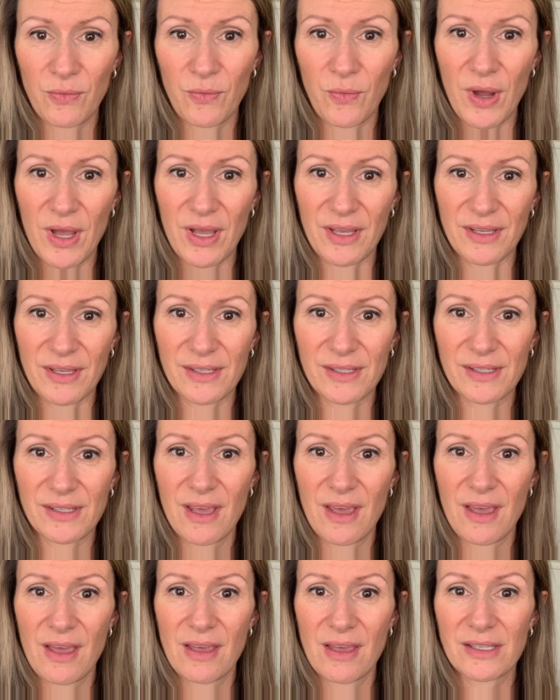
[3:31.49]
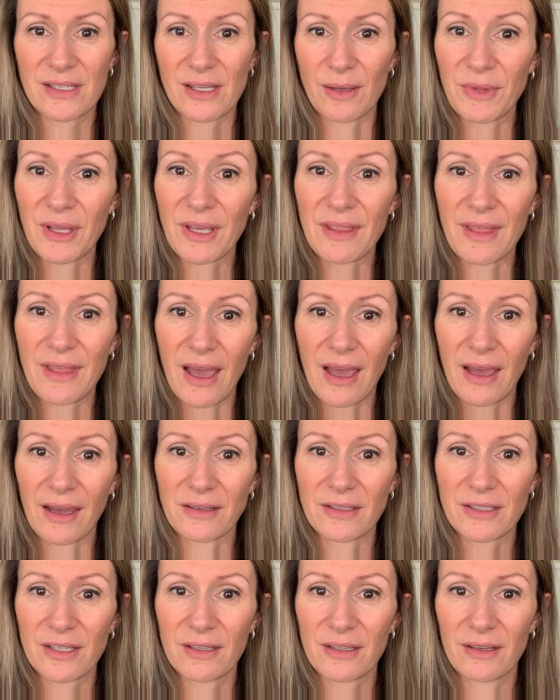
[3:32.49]
was something
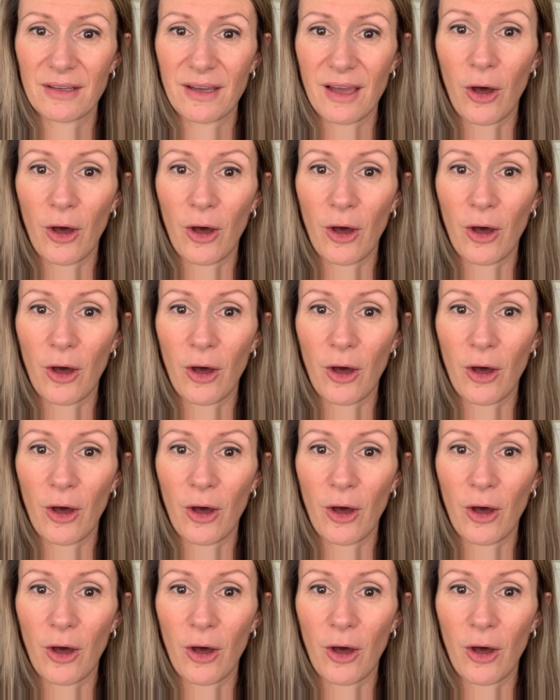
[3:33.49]
that